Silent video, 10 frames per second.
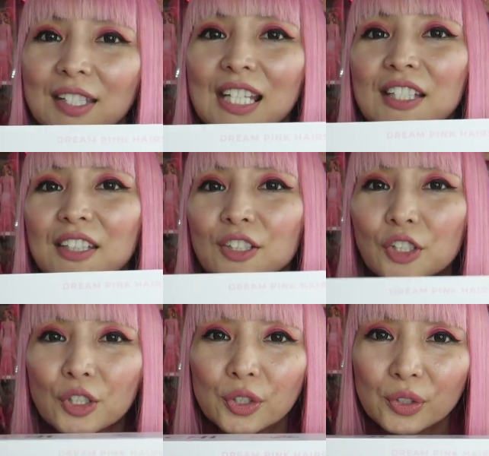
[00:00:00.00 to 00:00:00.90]
It's like the
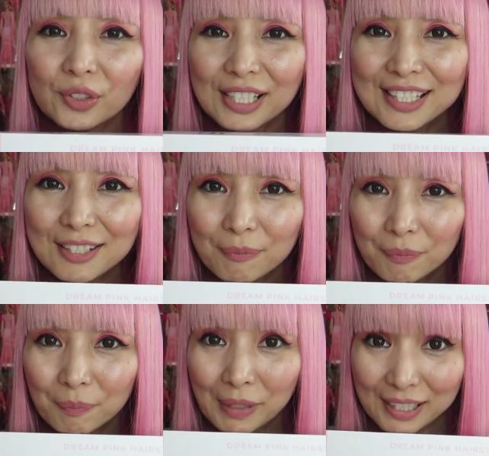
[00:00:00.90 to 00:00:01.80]
cutest
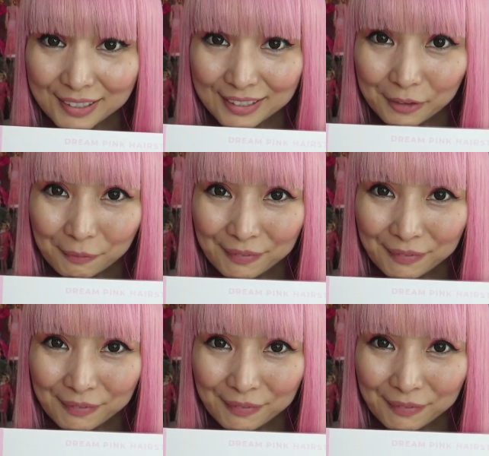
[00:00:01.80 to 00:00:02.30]
pastel